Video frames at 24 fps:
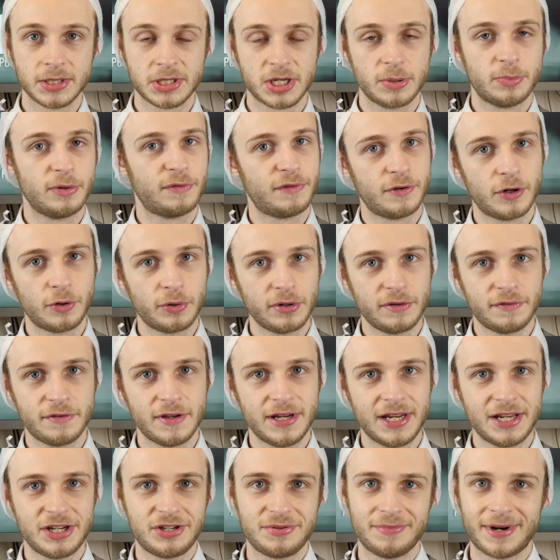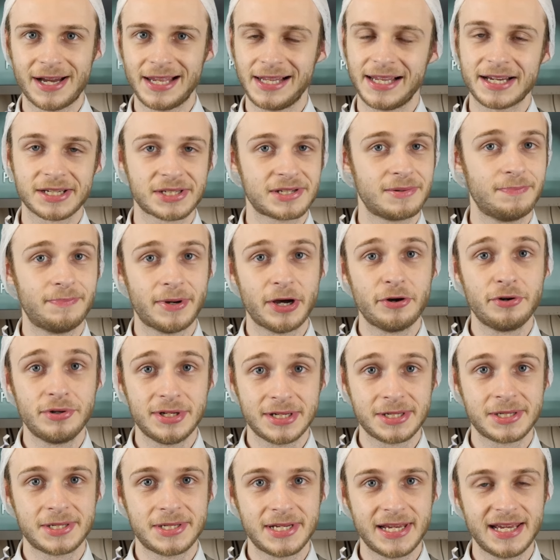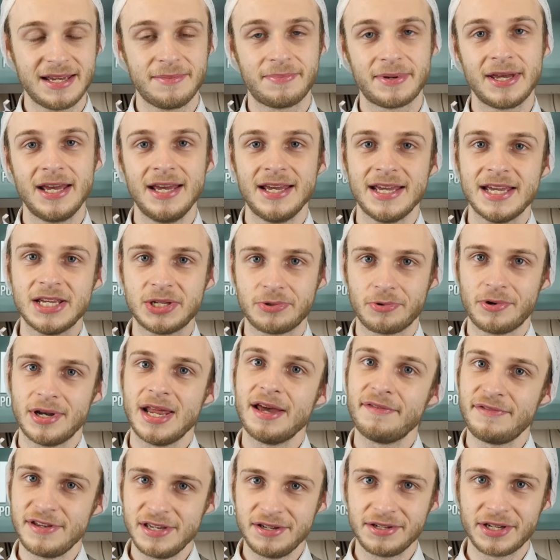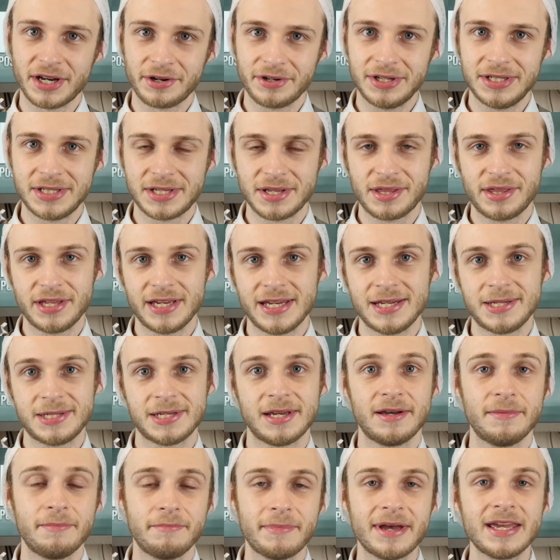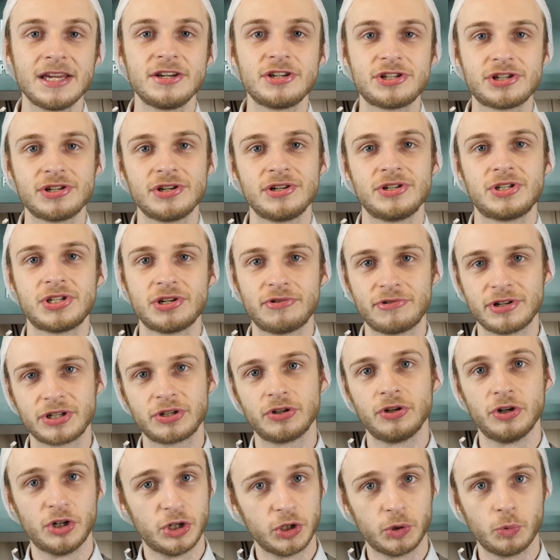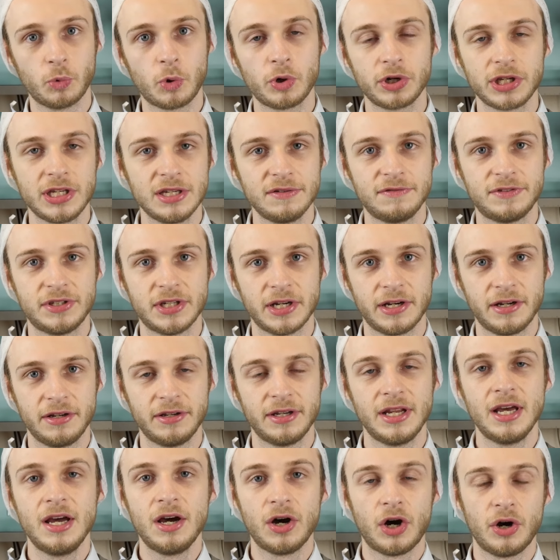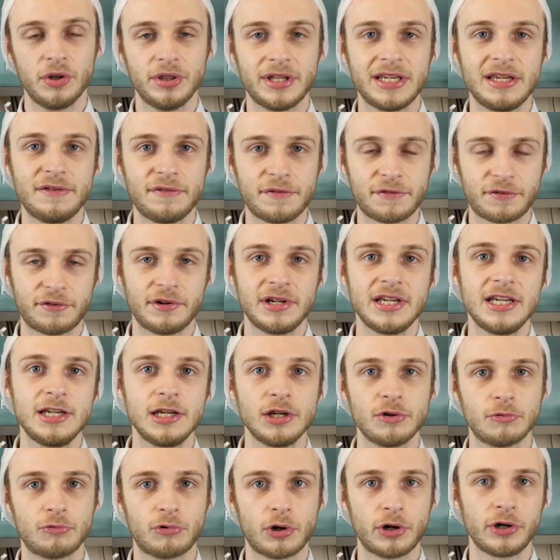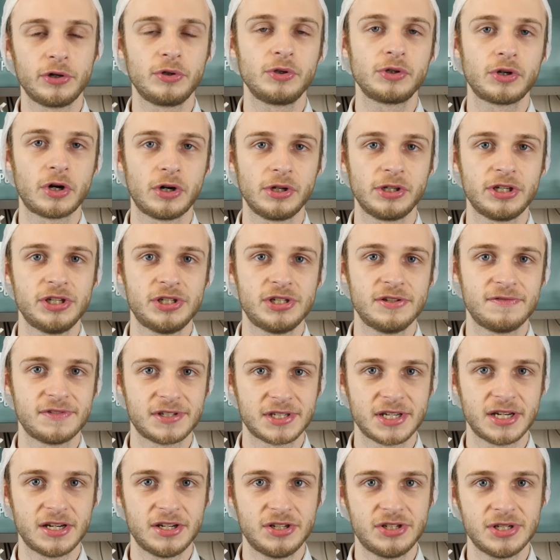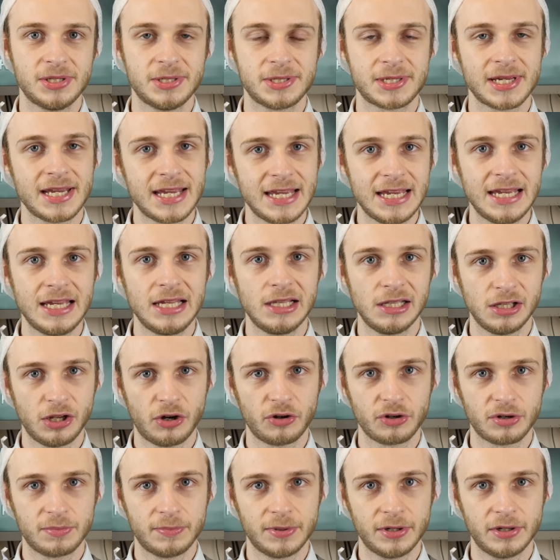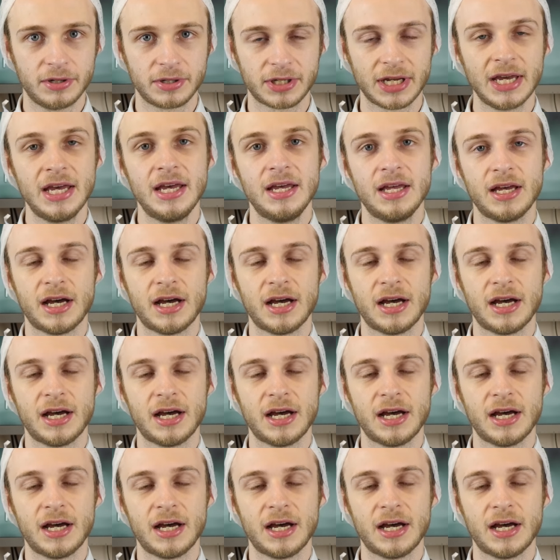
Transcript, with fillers: So before we finish, my last bonus tip is whenever you go into theatre, make sure to record what you've done on the free Royal College of Surgeons e-logbook.